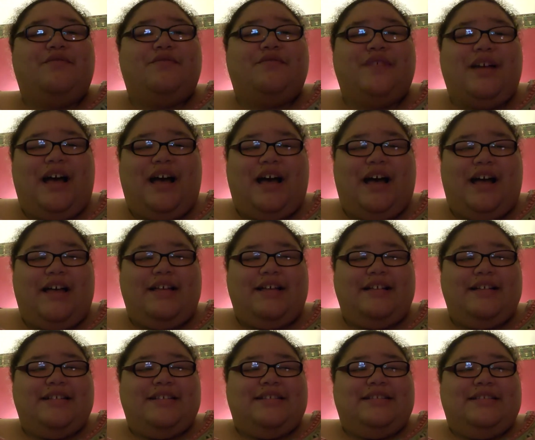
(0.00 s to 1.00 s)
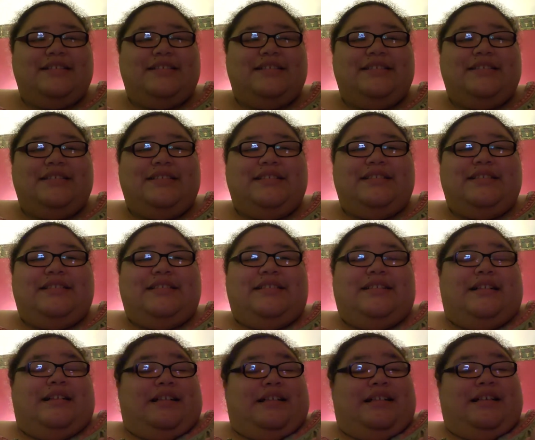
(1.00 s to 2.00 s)
Uh,
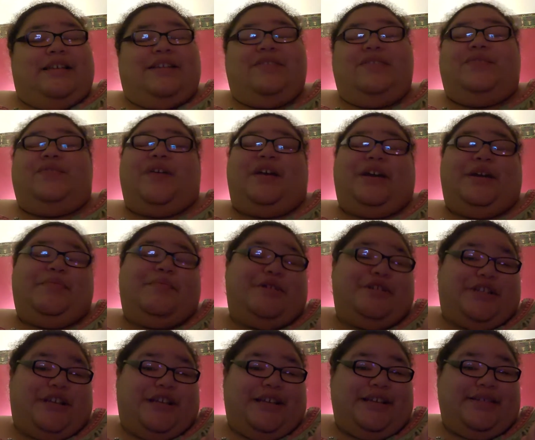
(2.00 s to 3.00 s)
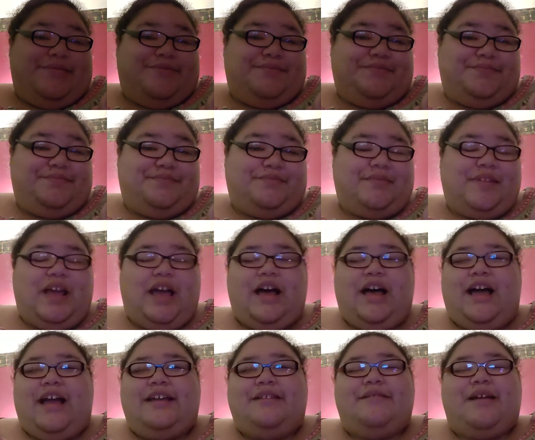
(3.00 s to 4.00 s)
he was very pushy.
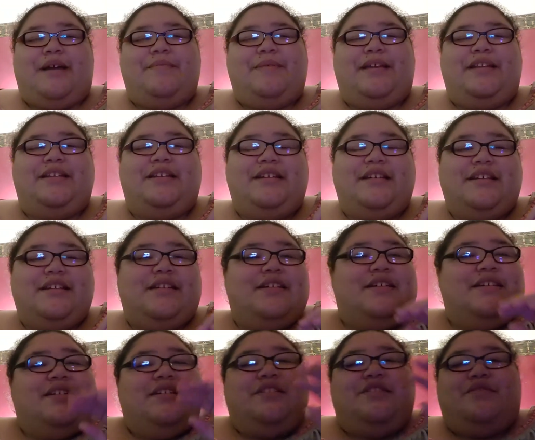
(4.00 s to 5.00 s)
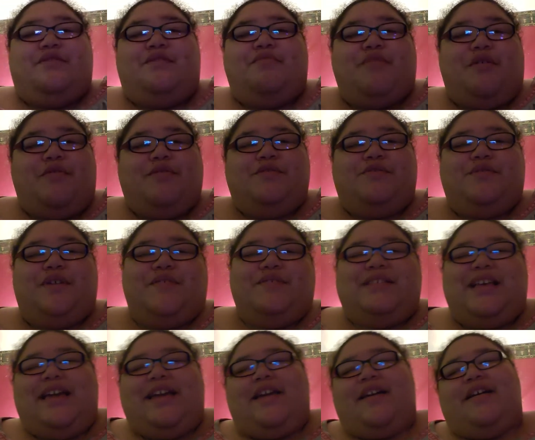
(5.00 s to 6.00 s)
I mean, there were moments where I was
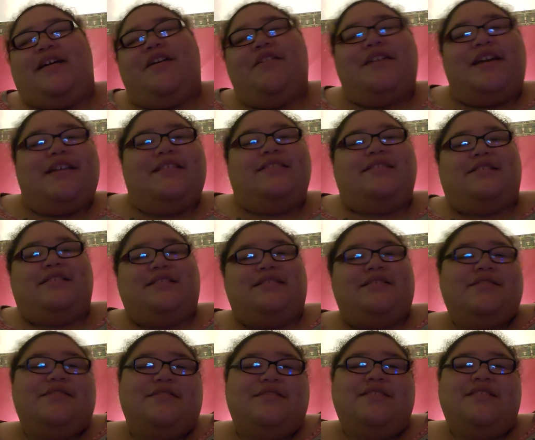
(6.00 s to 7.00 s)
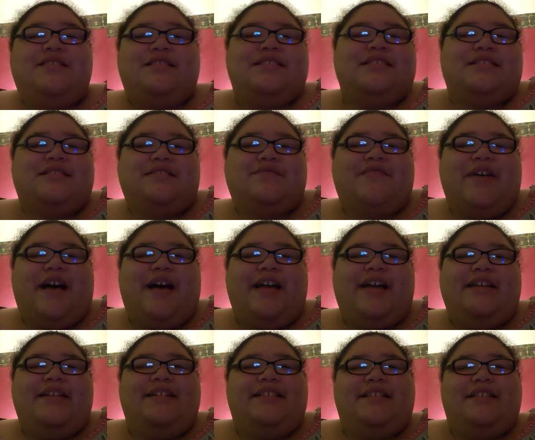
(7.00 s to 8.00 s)
like, okay, this is
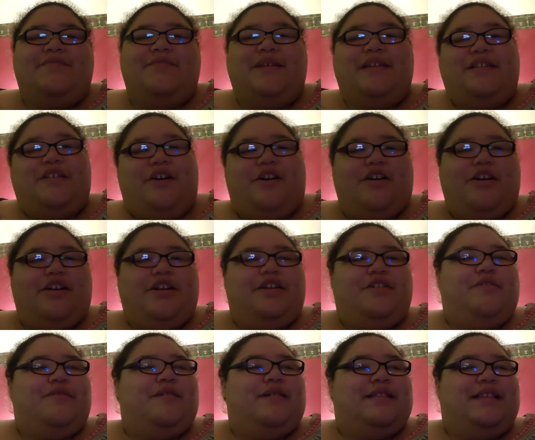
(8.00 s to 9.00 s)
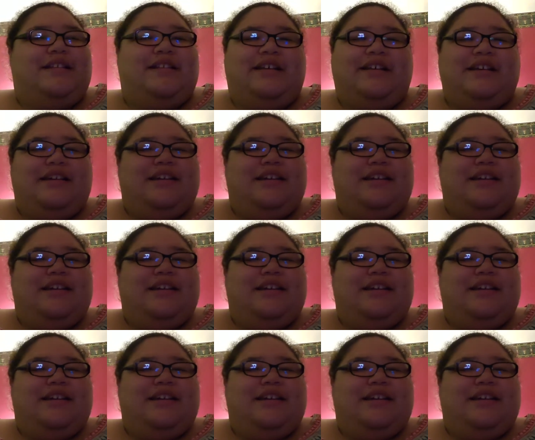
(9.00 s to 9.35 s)
fine, and then we'd argue, and then